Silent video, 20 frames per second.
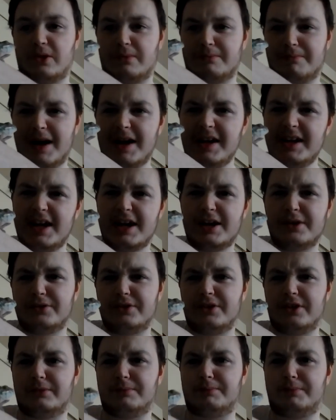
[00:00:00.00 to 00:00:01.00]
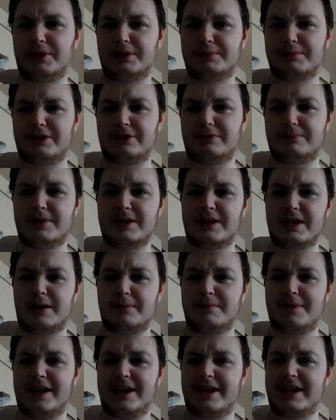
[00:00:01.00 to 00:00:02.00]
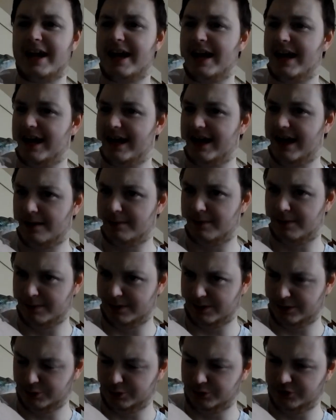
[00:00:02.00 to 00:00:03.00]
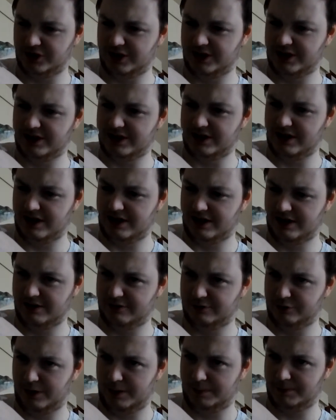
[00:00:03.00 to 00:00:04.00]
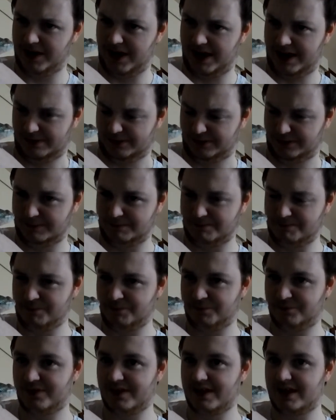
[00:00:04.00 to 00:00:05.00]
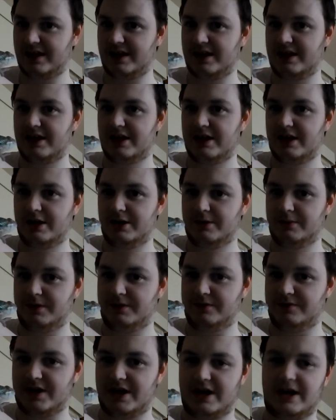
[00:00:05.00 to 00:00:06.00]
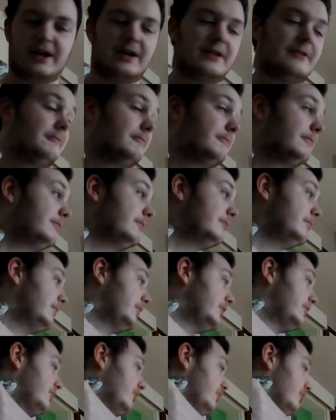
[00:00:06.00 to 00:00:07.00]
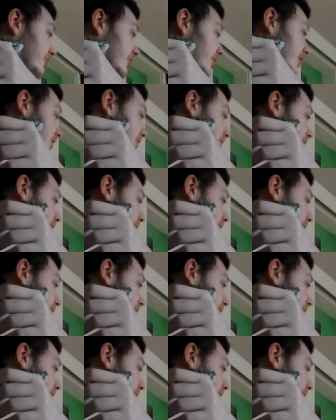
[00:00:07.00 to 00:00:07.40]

So my house is pretty much becoming a Havapalooza of reptiles. We've got Mr.